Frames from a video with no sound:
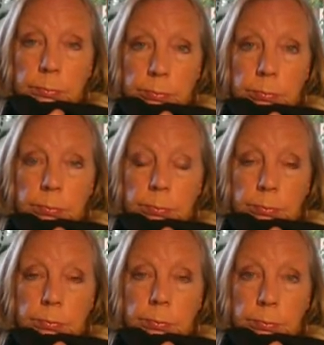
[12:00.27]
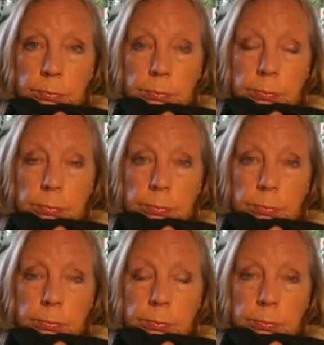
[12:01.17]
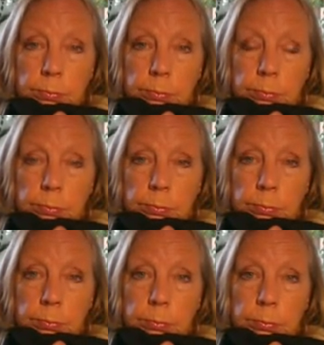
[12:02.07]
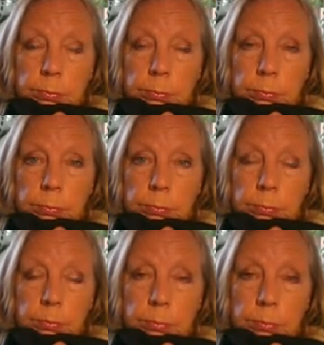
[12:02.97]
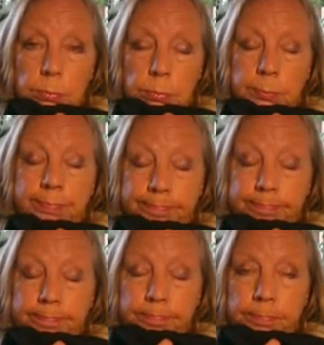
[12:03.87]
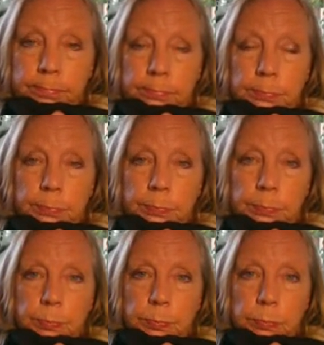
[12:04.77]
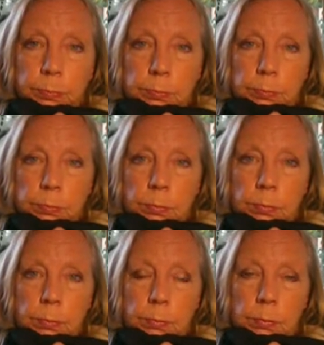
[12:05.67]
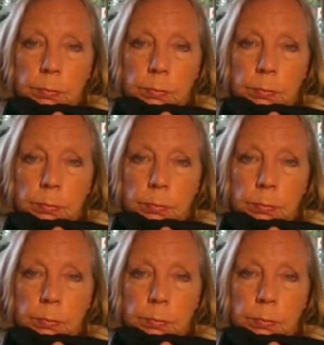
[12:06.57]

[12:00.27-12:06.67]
[no speech]